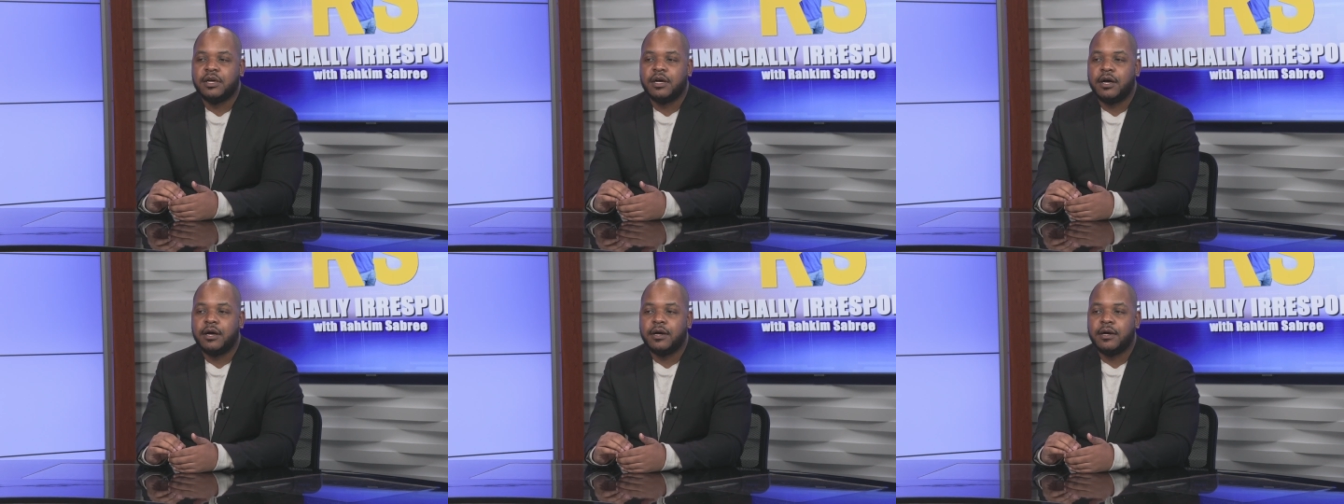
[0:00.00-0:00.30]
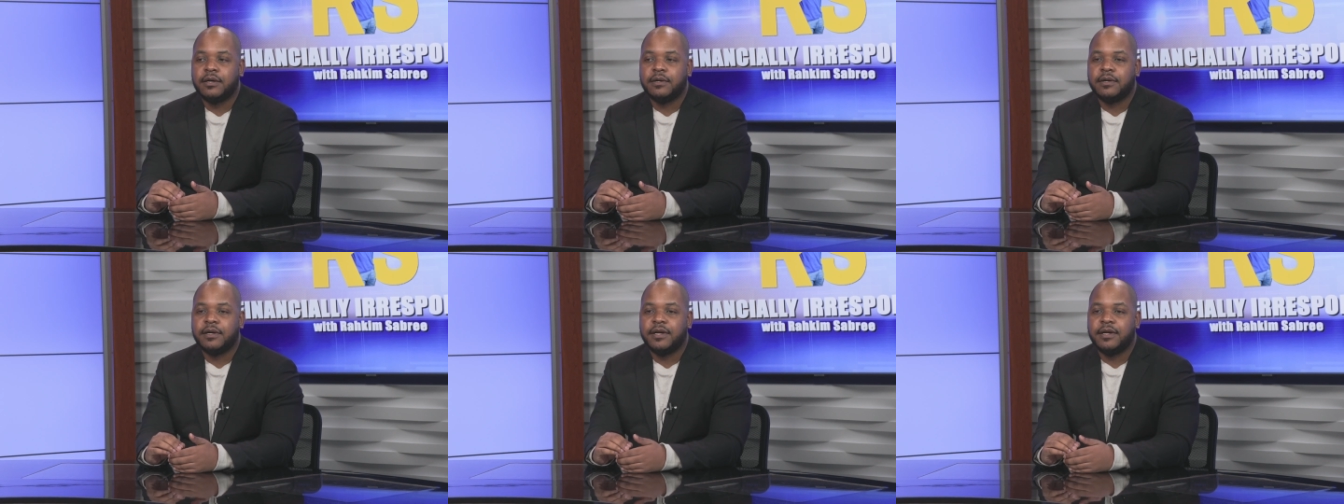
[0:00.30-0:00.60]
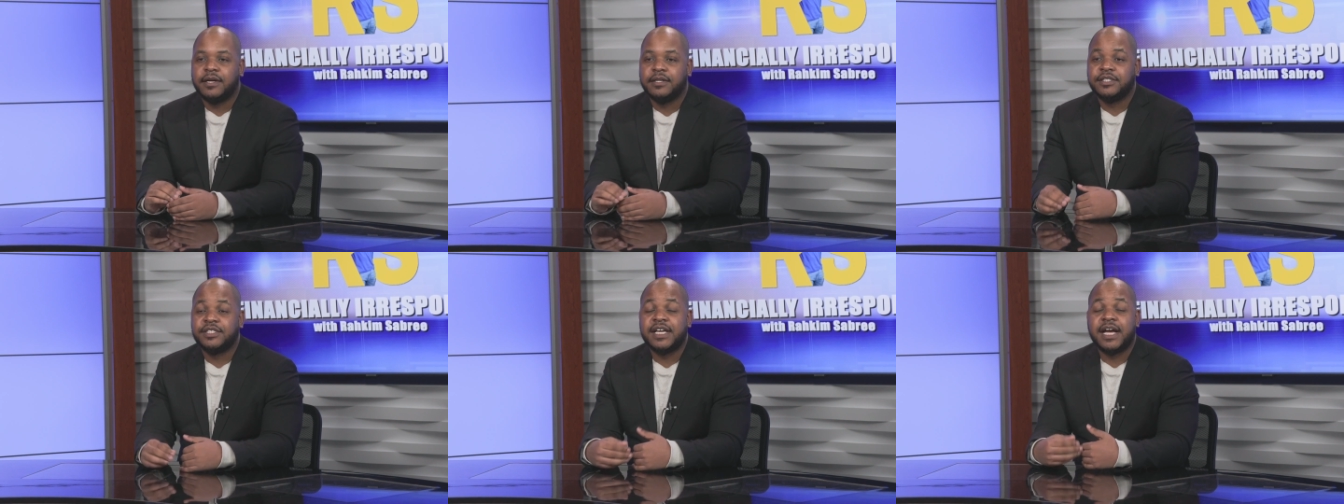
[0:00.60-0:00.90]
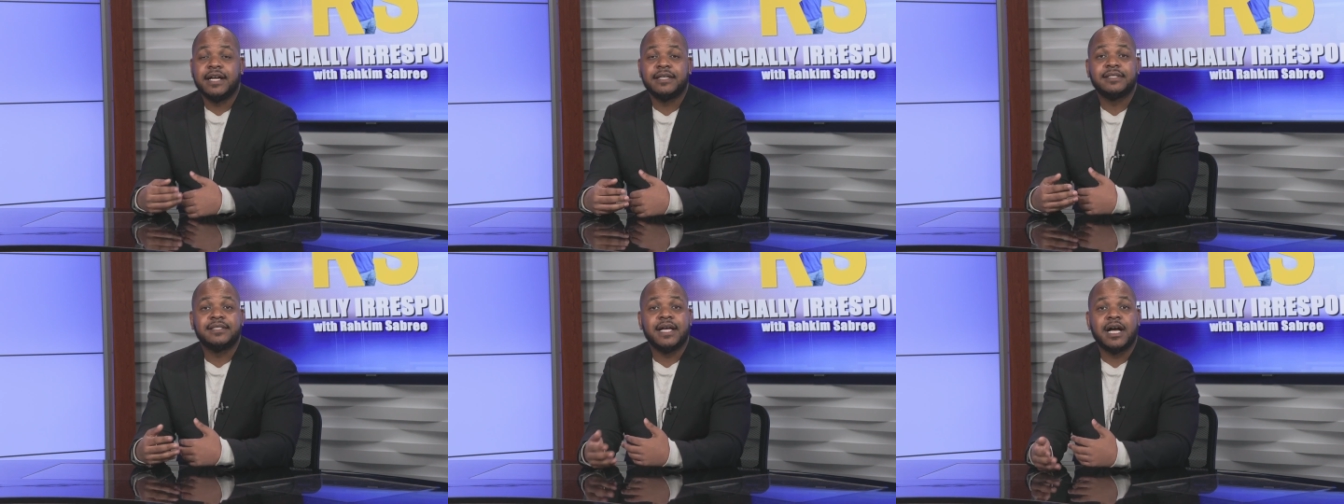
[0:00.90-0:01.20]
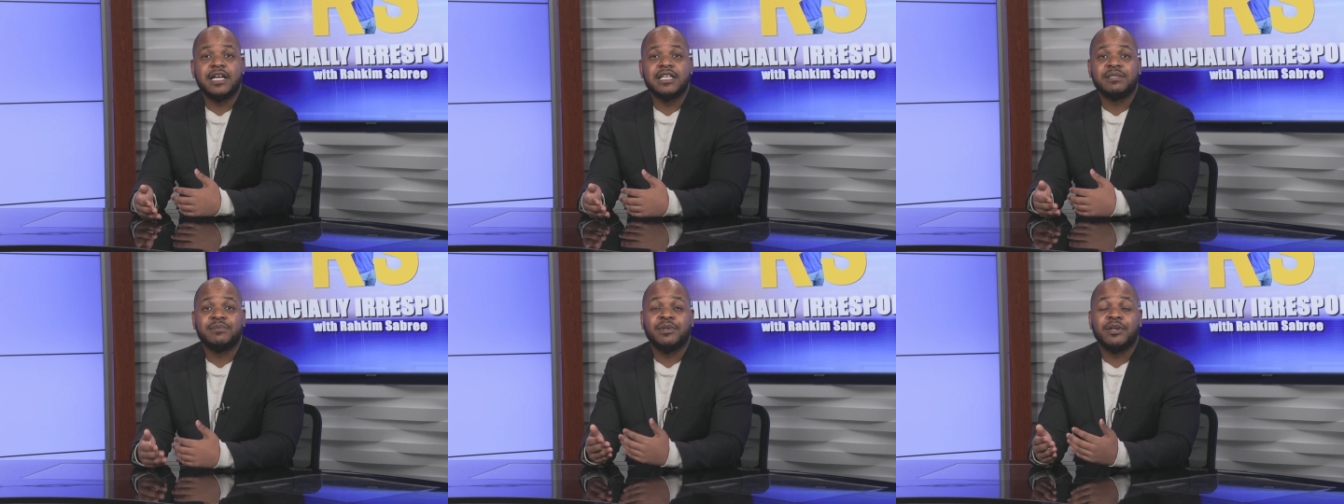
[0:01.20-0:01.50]
a
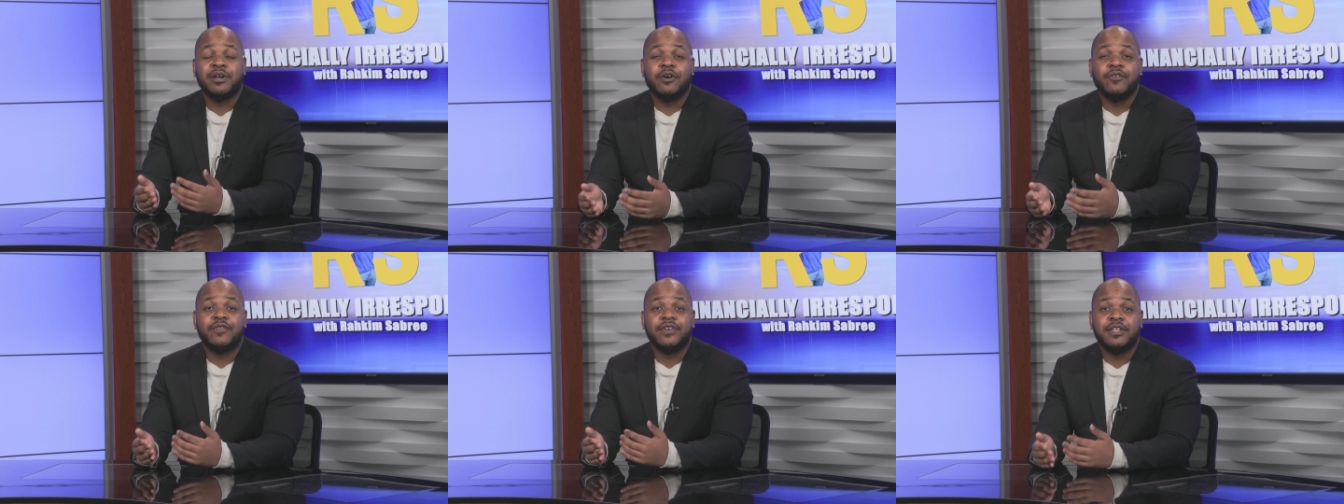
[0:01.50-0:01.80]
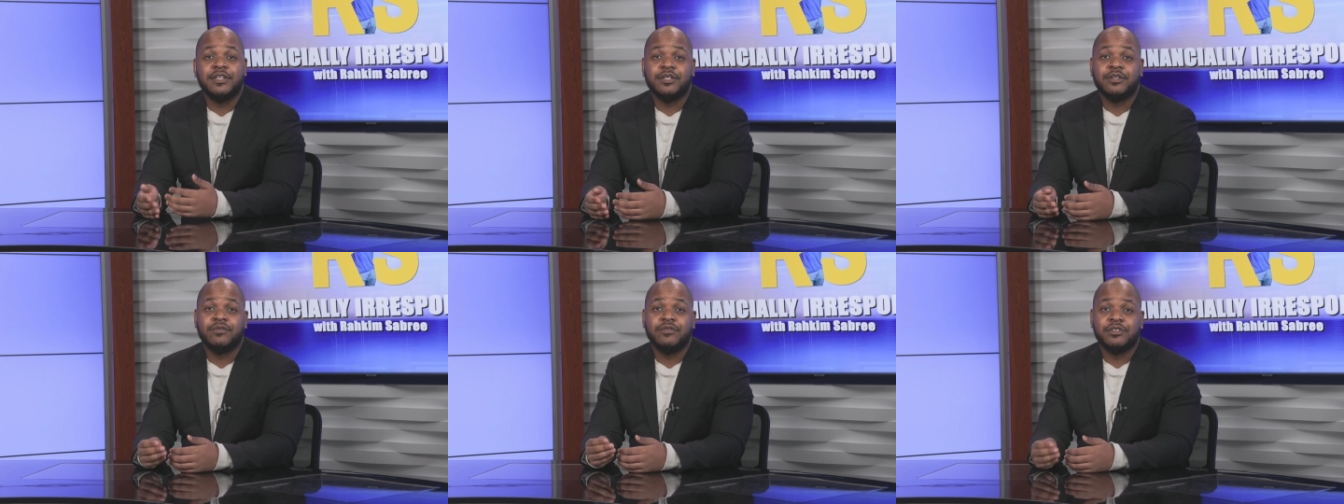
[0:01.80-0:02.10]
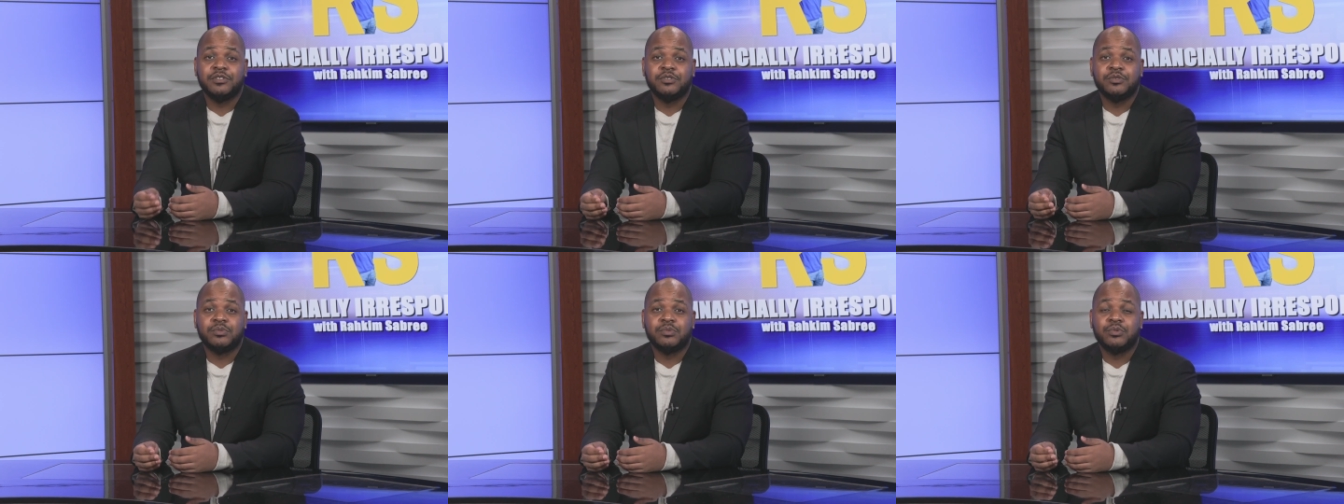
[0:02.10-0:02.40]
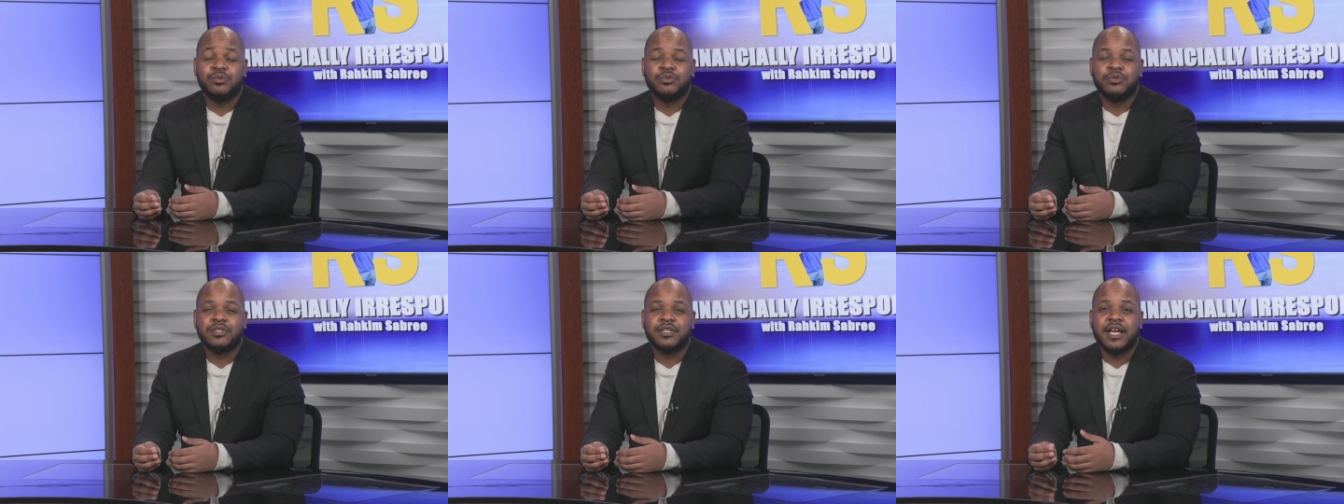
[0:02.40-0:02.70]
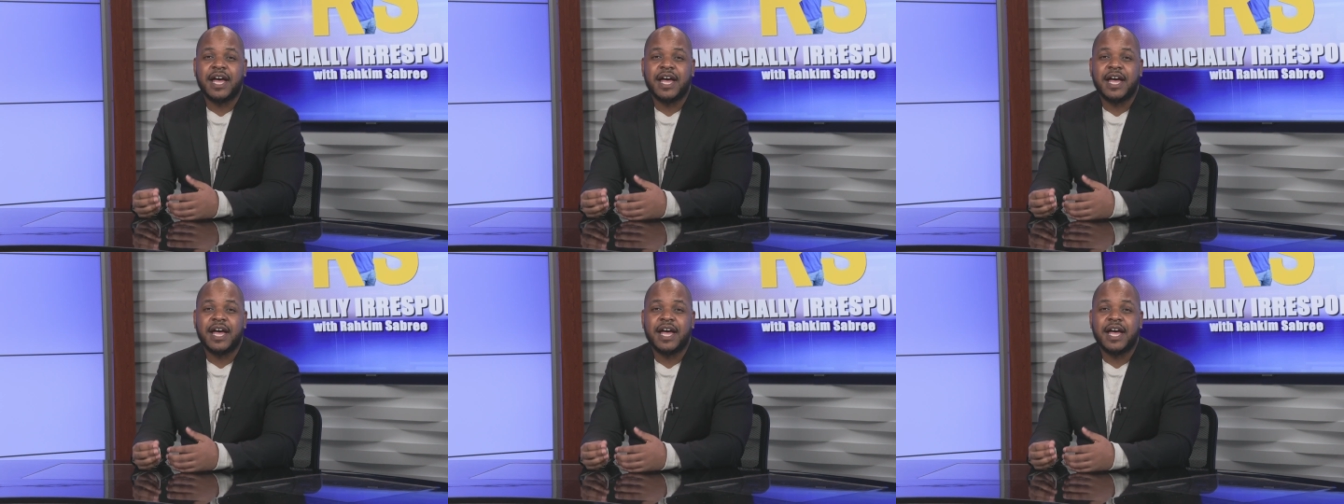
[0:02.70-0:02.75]
chastisement of individuals